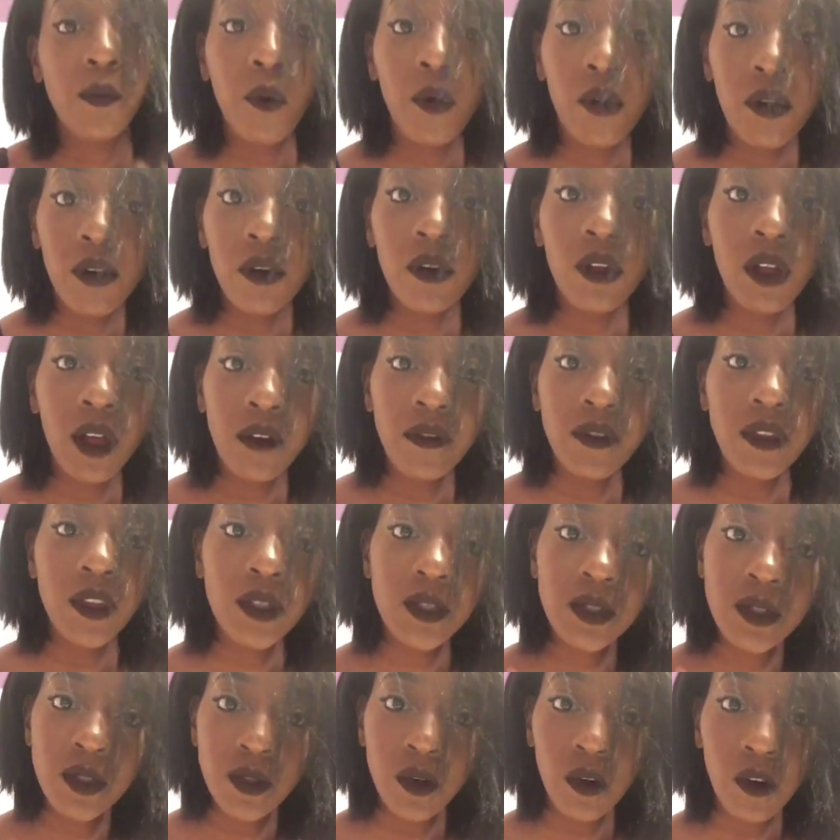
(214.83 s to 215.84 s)
moral of
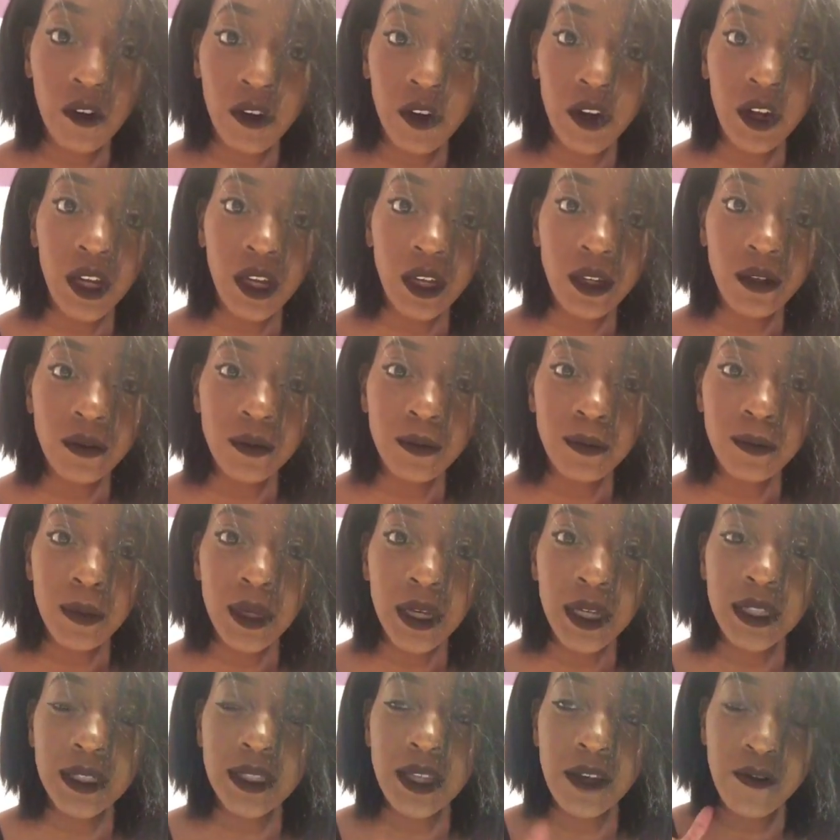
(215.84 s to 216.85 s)
this story
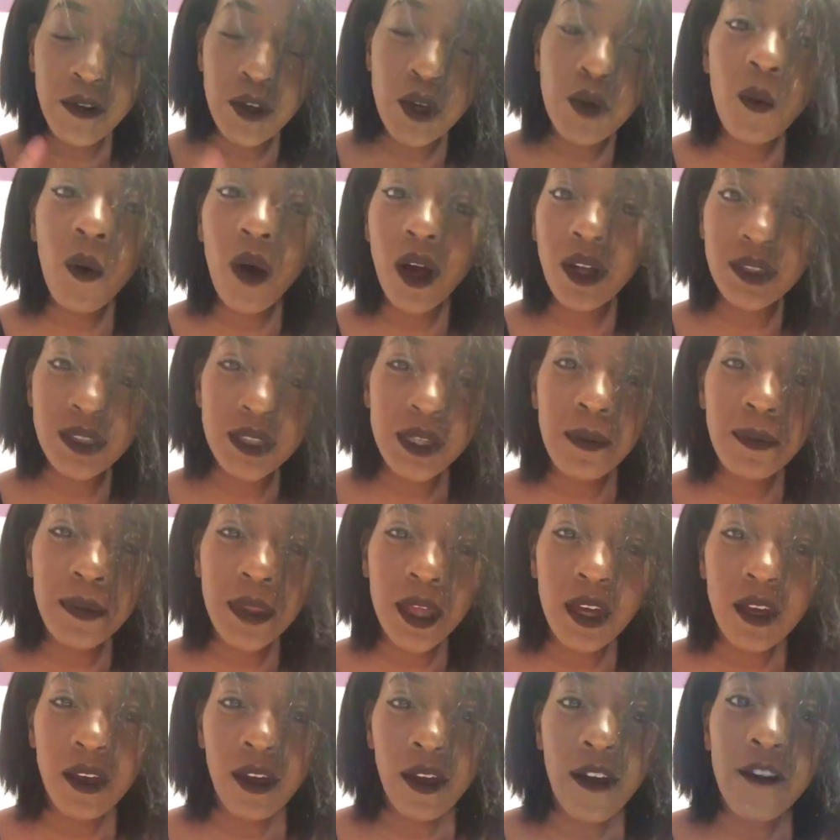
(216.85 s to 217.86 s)
is if you want
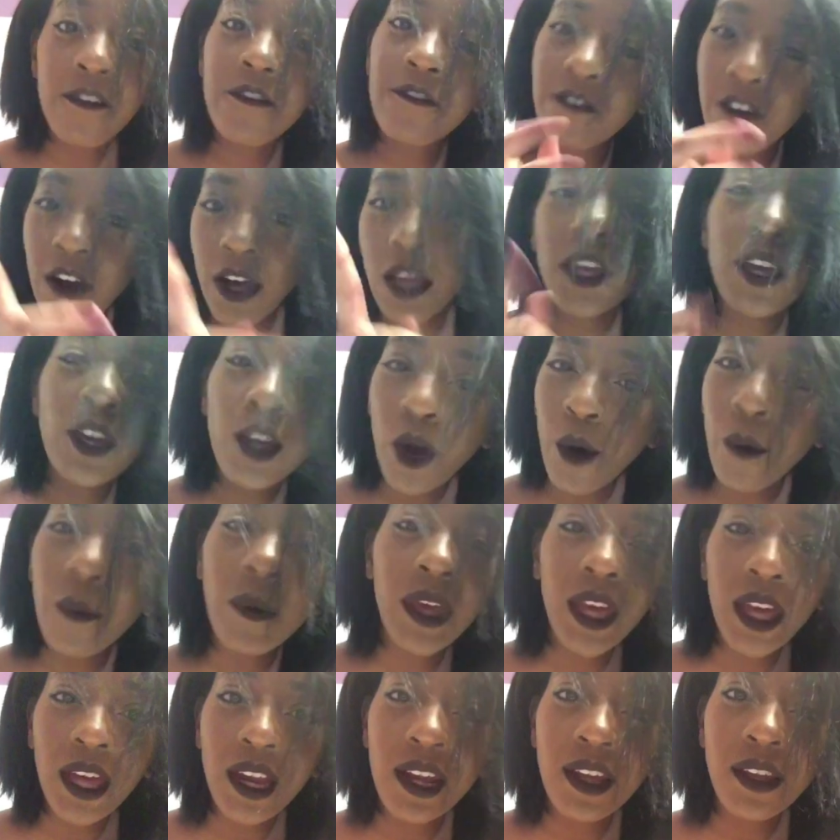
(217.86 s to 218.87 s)
something, fucking go
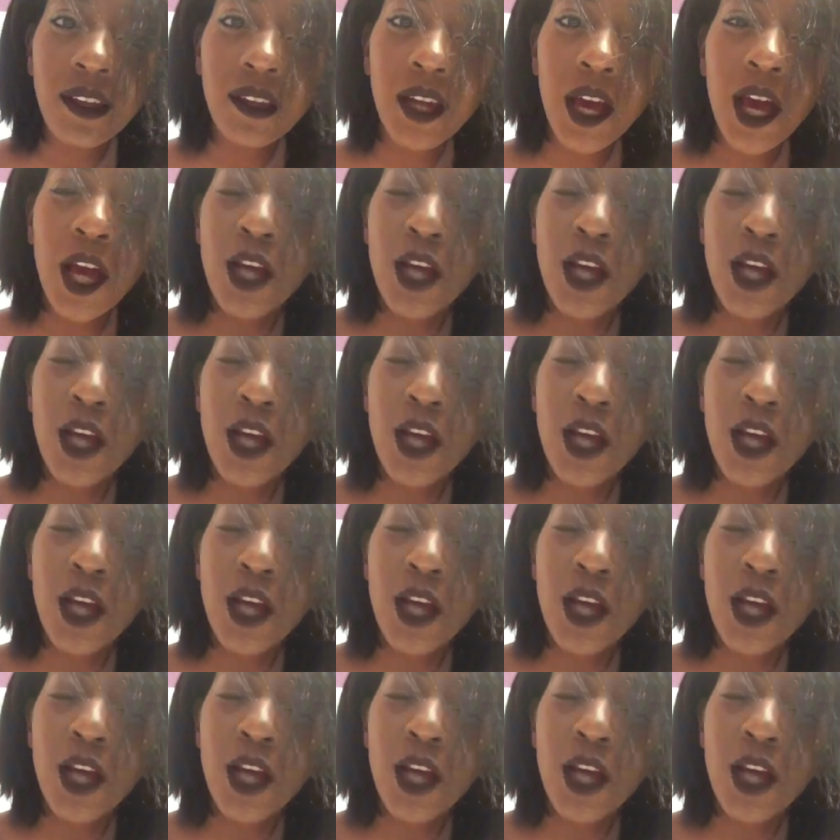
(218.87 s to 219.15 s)
and get it.